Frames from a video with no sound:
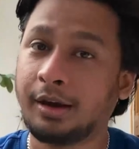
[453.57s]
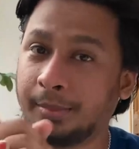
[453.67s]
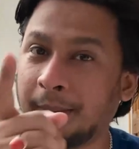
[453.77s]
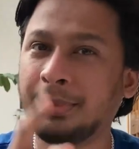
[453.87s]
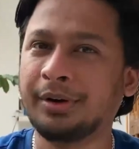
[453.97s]

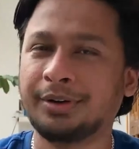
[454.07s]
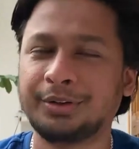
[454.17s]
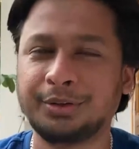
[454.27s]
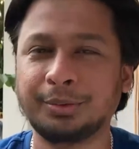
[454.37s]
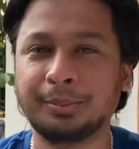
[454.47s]
Remember
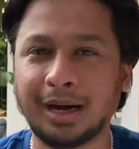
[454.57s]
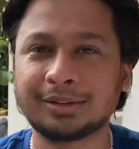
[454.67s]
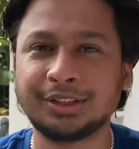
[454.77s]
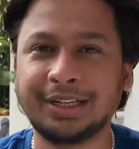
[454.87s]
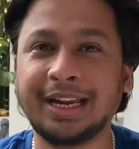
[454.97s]
to
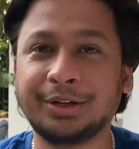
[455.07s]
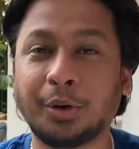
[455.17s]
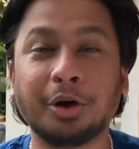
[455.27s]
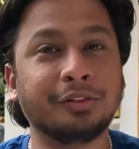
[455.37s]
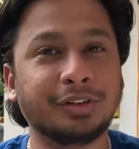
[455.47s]
mark the
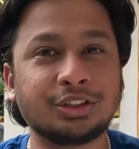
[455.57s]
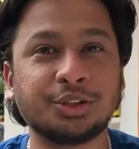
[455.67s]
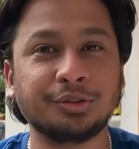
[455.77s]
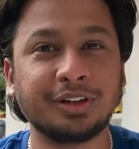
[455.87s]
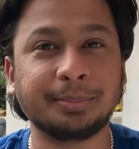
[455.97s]
date on
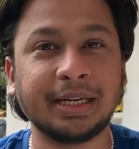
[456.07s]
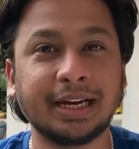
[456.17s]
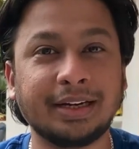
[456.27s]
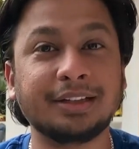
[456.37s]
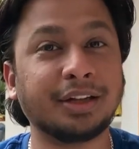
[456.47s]
which you will be
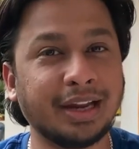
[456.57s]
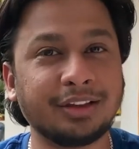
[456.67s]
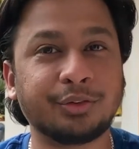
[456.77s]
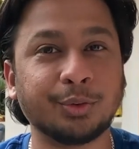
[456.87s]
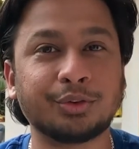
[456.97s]
getting the
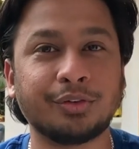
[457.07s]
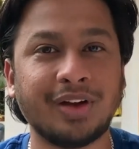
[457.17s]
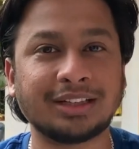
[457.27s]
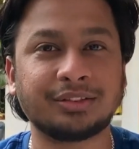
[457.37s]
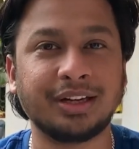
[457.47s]
next dose
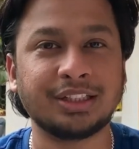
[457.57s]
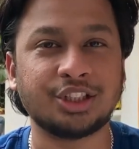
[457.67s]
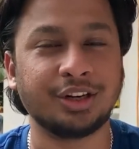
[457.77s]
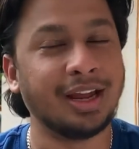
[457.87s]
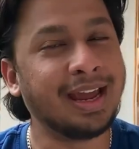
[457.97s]
of
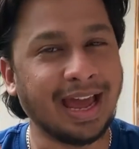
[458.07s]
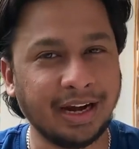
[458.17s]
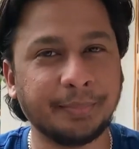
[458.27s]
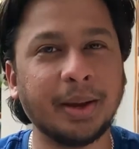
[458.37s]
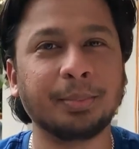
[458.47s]
vaccination,
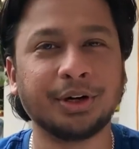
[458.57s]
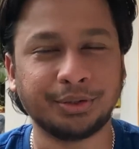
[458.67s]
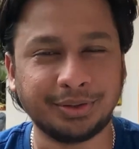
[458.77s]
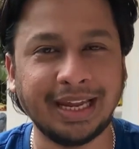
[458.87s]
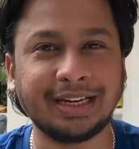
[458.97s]
and remember
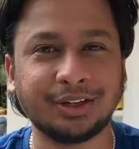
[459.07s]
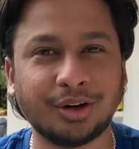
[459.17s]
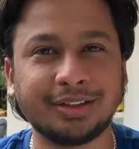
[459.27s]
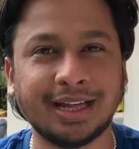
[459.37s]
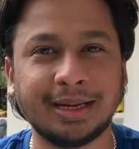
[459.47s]
to take
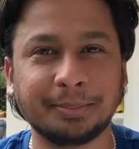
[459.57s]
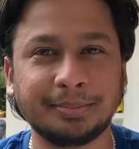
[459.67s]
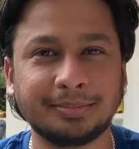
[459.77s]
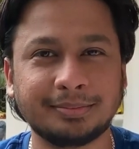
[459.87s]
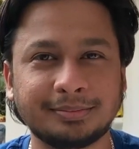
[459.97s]
it on time.
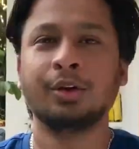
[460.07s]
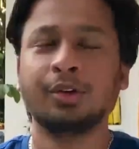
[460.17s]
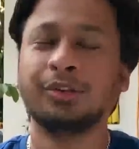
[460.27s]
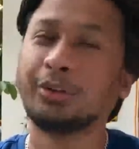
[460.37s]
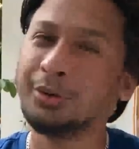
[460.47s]

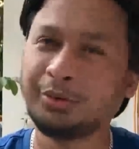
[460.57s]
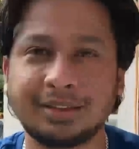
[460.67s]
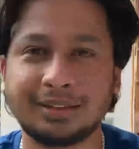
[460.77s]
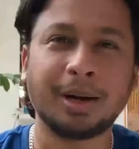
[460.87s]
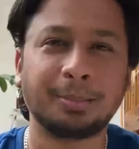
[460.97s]
So to
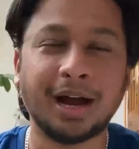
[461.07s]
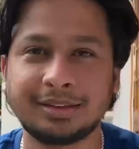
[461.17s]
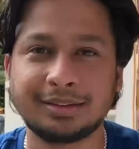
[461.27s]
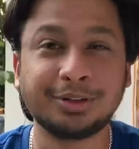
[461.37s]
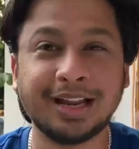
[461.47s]
sum up,
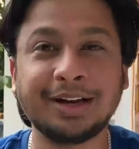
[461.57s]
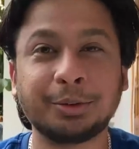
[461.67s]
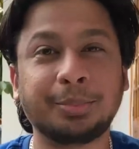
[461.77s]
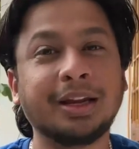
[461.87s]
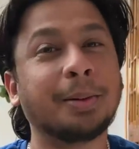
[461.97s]
I would
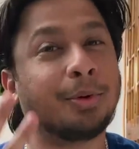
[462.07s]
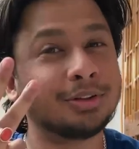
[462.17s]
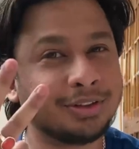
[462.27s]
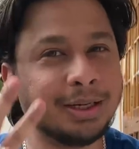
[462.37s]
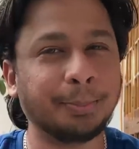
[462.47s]
like to bring
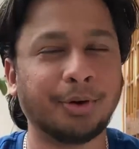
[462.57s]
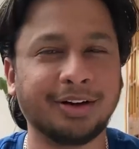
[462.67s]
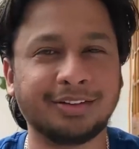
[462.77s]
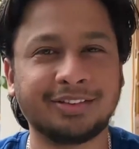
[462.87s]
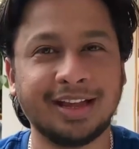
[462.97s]
upon 3
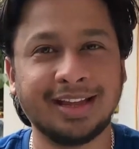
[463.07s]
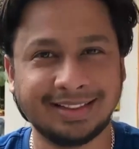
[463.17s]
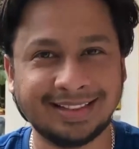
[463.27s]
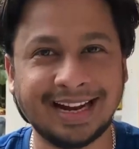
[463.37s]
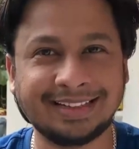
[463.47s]
points.
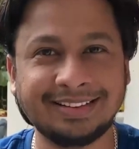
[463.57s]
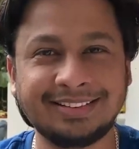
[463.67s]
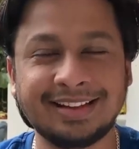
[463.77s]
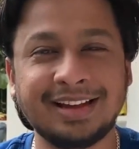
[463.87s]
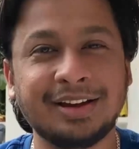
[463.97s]
That
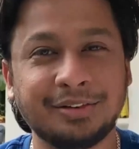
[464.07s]
is,